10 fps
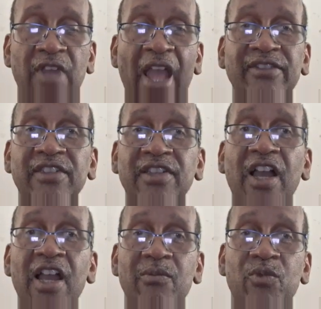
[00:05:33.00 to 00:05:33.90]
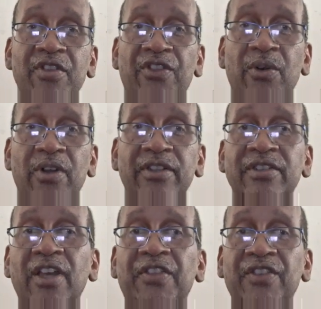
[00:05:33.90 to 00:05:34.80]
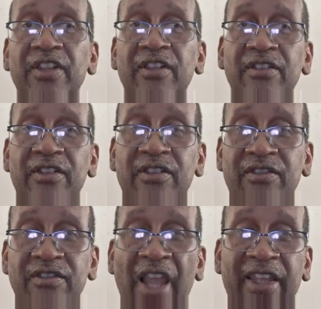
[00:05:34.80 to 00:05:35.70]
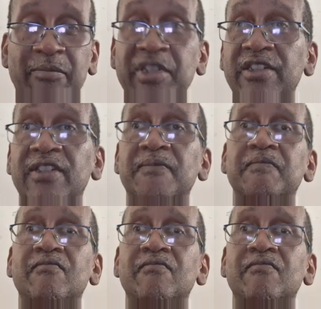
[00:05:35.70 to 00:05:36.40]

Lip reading: at the time, we thought nothing that can beat it.